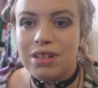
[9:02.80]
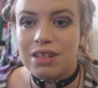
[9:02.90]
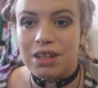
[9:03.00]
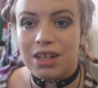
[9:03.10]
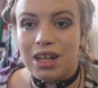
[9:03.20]

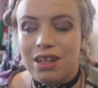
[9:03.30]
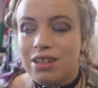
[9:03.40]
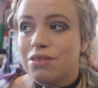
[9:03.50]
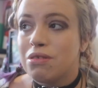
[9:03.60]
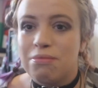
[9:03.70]
here.
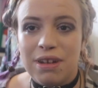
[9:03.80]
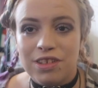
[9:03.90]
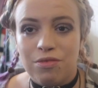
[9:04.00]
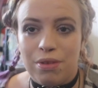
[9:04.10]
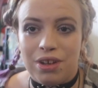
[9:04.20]
You can
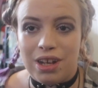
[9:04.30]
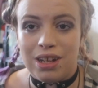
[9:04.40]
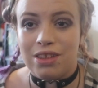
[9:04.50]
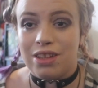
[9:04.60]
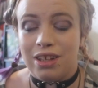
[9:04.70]
message me on
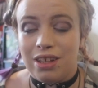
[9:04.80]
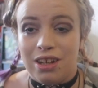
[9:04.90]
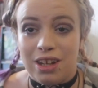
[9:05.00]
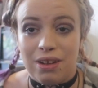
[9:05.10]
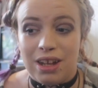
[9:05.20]
anything
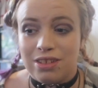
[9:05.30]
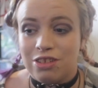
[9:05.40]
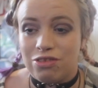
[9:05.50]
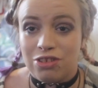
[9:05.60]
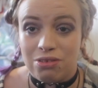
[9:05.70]
and I'll
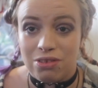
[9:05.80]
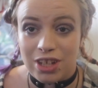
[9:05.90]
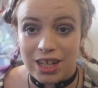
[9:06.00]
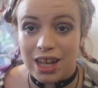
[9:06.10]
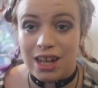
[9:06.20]
answer as soon as
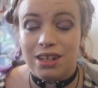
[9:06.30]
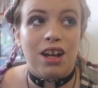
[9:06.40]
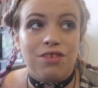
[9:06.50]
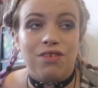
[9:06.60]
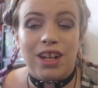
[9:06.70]
I can.
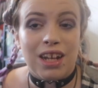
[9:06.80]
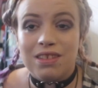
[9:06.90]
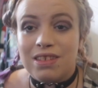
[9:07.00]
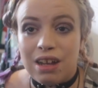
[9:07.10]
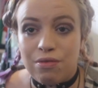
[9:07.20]
I try and
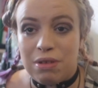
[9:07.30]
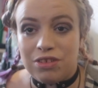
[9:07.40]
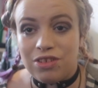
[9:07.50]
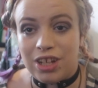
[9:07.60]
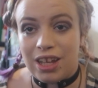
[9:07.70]
answer every
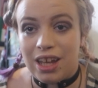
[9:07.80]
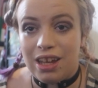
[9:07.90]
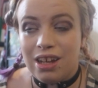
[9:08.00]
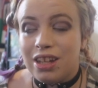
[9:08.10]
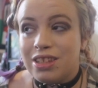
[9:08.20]
message I
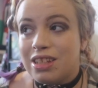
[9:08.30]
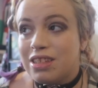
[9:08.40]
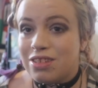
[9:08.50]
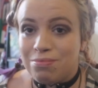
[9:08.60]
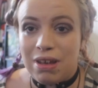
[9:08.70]
get.
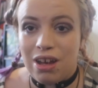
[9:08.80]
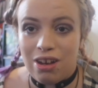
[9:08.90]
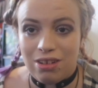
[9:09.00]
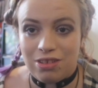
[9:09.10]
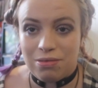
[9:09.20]
It's a bit
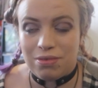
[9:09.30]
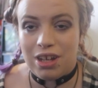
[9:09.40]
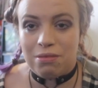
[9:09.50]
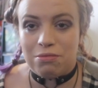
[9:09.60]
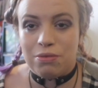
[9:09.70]
hard
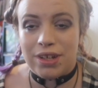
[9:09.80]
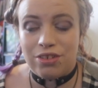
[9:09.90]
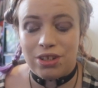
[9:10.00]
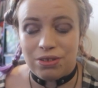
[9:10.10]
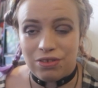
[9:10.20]
sometimes, but I
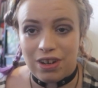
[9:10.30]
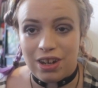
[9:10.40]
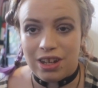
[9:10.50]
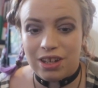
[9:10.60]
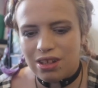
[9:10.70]
do
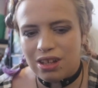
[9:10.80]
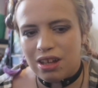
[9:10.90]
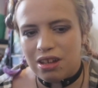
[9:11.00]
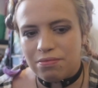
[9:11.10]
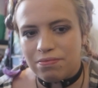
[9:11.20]
try.
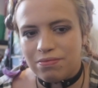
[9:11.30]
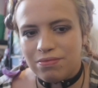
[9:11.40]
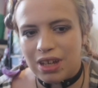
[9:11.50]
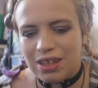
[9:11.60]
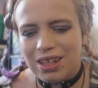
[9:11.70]
I
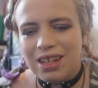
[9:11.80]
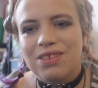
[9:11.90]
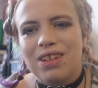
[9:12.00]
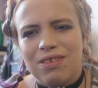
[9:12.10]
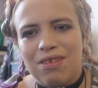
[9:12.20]
think
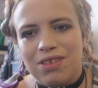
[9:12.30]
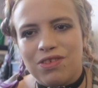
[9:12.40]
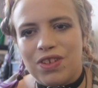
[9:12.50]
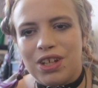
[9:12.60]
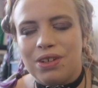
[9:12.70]
that's all I've got for
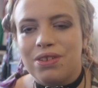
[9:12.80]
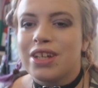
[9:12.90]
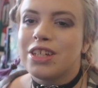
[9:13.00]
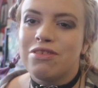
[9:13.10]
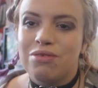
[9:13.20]
this video.
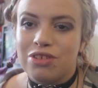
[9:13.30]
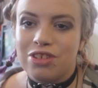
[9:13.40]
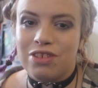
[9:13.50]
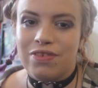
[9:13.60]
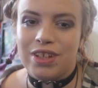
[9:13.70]
Thank you for
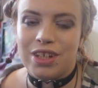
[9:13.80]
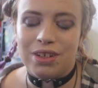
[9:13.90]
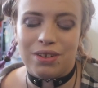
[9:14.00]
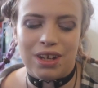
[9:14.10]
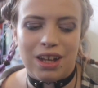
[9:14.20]
watching this
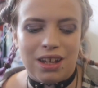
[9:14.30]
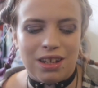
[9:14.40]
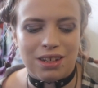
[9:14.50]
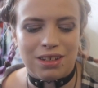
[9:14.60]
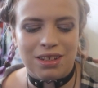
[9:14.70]
video.
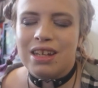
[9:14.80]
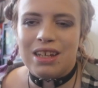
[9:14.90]
And